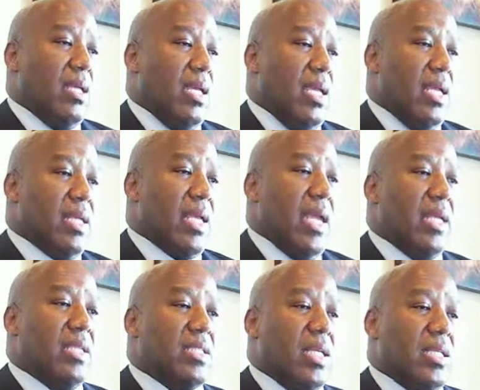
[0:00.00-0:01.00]

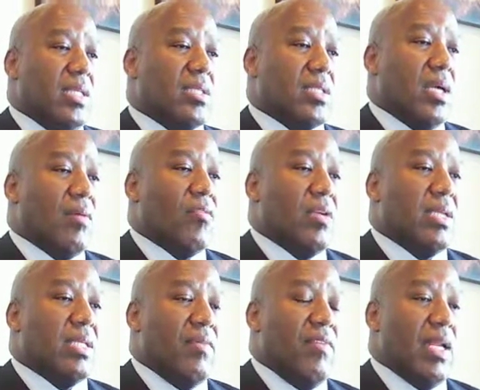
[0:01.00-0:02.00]
engaged in the discovery,
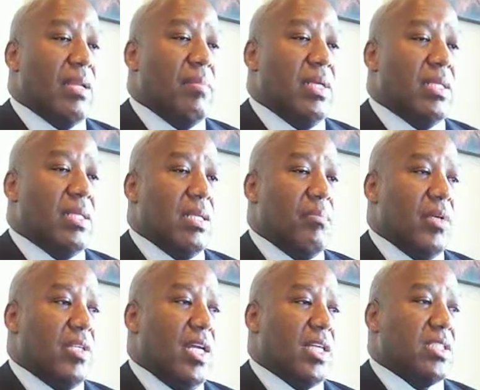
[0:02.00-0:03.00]
development,
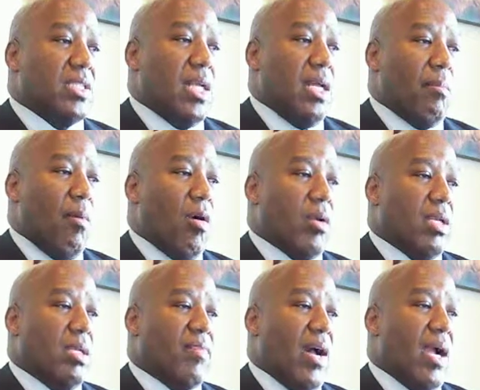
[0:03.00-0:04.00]
production, and marketing
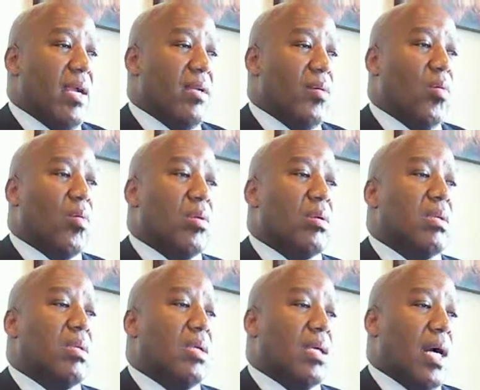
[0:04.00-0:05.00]
of iron ore,
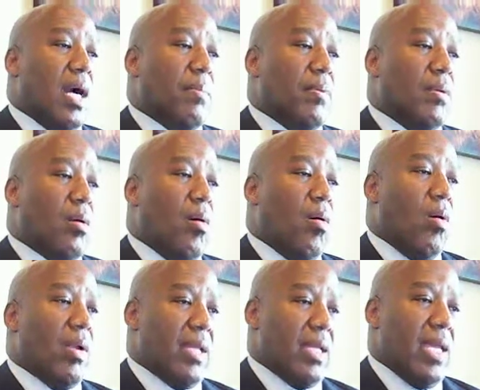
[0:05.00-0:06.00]
copper,
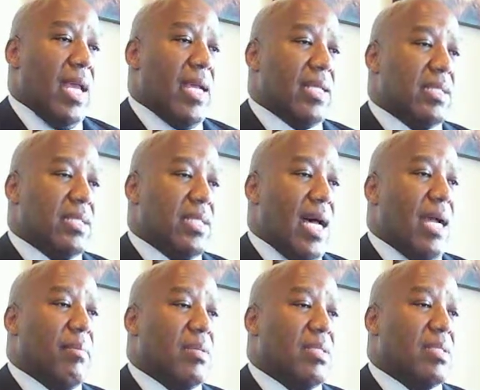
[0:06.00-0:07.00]
oil and gas,
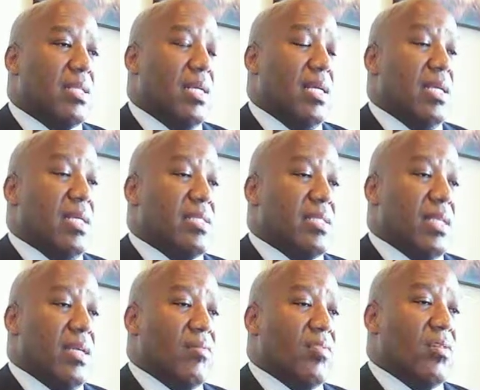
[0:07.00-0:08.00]
diamonds,
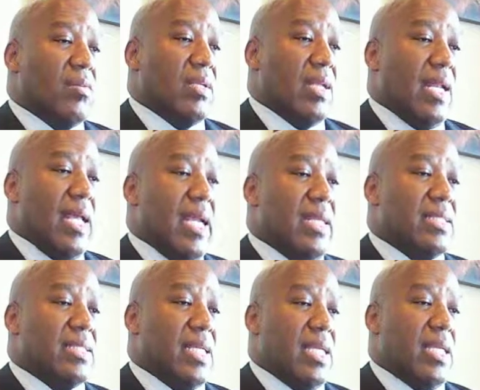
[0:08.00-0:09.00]
silver, lead,
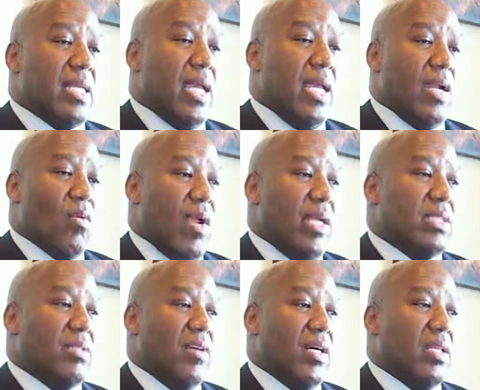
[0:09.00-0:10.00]
zinc, and a range
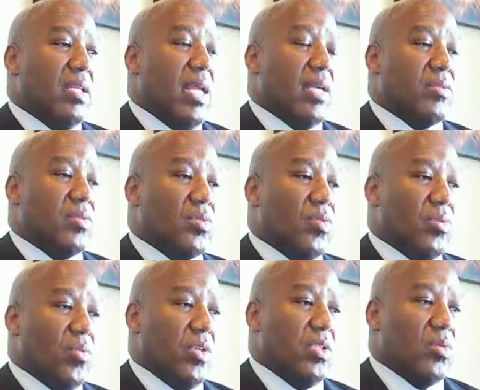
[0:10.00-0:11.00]
of other natural
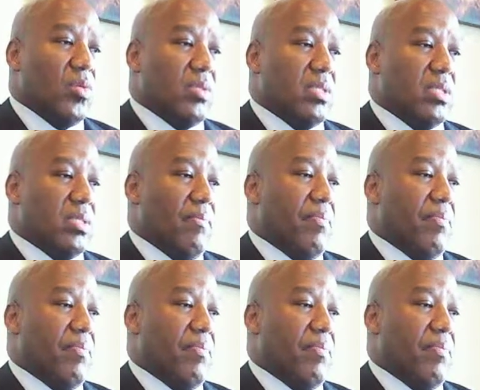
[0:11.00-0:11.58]
resources.